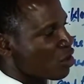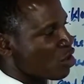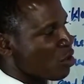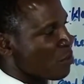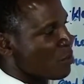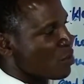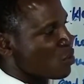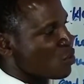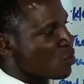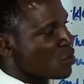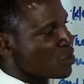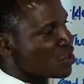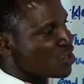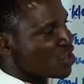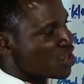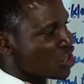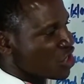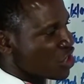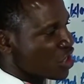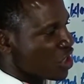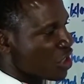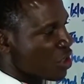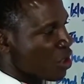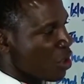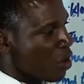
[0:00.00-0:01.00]
W is
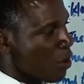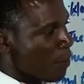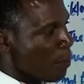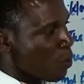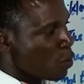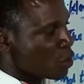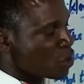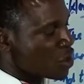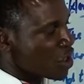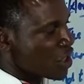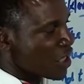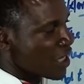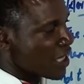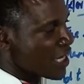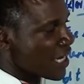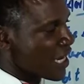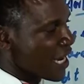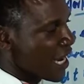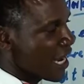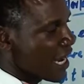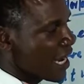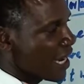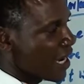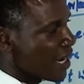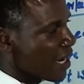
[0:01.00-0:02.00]
3. Put 3
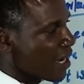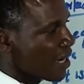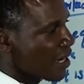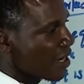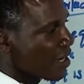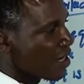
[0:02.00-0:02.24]
here.